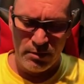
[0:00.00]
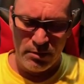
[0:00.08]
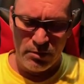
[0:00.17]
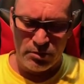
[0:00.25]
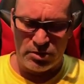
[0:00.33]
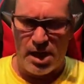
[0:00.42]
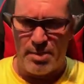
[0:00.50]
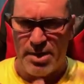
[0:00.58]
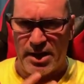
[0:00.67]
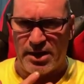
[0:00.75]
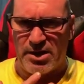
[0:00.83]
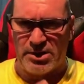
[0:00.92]
So I'm
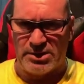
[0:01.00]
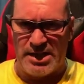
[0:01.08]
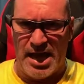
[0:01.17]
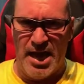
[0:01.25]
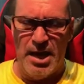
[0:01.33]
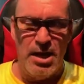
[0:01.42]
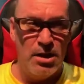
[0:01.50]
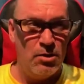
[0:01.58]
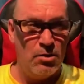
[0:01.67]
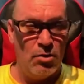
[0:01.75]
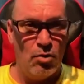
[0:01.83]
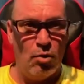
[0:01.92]
not going to say
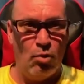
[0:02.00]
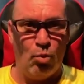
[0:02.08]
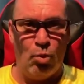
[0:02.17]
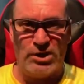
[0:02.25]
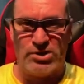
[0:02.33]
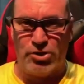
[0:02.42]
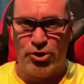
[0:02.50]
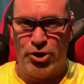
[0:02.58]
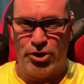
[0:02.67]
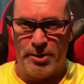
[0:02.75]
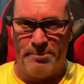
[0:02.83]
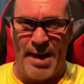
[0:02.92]
what's
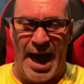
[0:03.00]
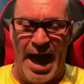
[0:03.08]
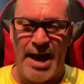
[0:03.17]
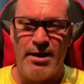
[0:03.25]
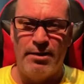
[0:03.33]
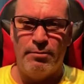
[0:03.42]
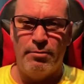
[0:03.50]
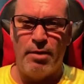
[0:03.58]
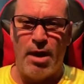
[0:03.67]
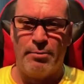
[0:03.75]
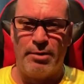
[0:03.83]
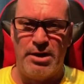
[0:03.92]
good or bad.
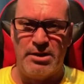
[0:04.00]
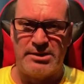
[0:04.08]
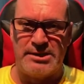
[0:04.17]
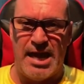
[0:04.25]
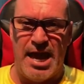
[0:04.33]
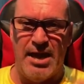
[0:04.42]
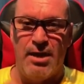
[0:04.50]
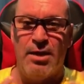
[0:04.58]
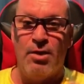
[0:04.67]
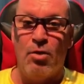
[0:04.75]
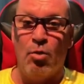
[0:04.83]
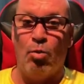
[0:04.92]
I'm going to say
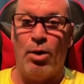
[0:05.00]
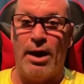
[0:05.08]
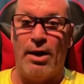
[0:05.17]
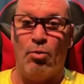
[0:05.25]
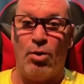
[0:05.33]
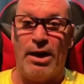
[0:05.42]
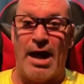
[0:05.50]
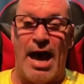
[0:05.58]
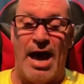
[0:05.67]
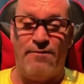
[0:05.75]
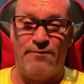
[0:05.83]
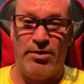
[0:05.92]
what
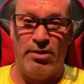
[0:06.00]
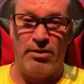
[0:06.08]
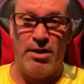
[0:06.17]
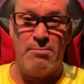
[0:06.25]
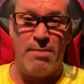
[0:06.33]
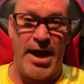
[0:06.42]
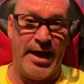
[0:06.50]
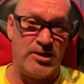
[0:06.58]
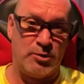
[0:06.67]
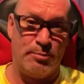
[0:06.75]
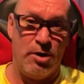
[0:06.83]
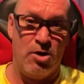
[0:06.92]
I feel in my
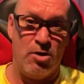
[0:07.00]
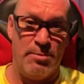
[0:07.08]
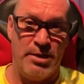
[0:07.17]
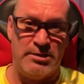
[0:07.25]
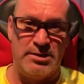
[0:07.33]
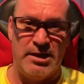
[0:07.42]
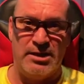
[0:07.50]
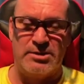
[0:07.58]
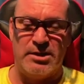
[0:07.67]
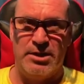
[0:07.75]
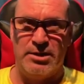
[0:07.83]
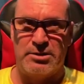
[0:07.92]
experiments
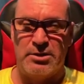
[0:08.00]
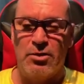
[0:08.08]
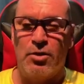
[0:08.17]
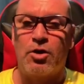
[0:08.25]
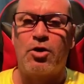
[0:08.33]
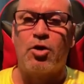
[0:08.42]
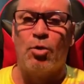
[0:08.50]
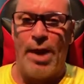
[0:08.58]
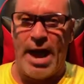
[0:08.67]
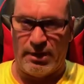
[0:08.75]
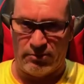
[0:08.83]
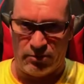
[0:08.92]
is
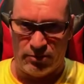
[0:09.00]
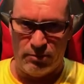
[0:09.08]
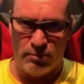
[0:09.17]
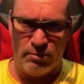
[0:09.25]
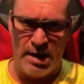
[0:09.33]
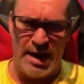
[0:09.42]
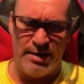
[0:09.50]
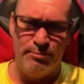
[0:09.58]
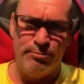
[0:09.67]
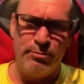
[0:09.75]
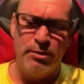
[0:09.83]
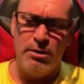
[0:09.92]
correct, right?
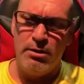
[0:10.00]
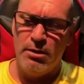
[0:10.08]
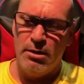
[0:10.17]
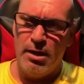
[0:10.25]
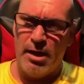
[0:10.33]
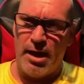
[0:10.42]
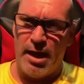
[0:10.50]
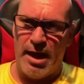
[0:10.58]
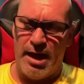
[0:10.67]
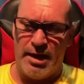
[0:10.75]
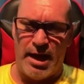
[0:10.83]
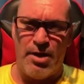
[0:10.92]

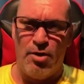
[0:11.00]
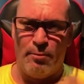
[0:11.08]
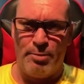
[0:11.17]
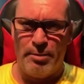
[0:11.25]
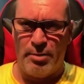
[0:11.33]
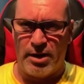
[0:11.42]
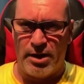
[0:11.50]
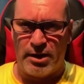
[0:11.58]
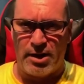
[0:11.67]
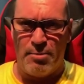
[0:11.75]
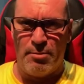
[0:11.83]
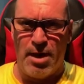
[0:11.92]
And I know people are going to
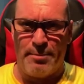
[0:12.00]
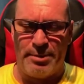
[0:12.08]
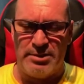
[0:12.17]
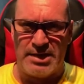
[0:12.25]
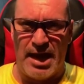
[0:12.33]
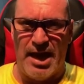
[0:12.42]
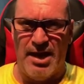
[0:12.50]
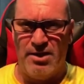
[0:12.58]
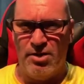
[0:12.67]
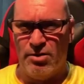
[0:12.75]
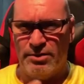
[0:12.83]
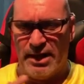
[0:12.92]
come up and say, hey,
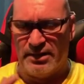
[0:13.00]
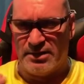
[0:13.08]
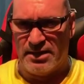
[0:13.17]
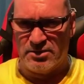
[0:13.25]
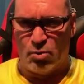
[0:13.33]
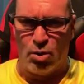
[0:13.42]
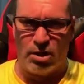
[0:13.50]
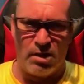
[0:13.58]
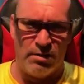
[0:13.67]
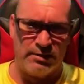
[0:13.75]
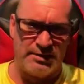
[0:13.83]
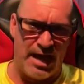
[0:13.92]
that doesn't work all
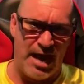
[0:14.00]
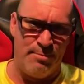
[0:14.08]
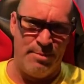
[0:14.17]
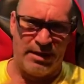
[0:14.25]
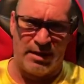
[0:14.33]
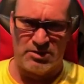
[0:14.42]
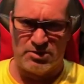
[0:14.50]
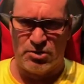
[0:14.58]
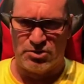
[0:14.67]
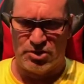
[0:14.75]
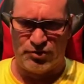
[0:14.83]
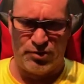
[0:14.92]
the time, make
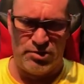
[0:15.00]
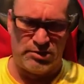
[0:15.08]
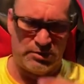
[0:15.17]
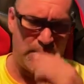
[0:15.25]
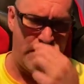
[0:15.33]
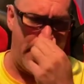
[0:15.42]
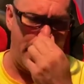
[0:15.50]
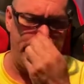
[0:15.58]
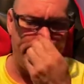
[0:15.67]
excuses for this and that.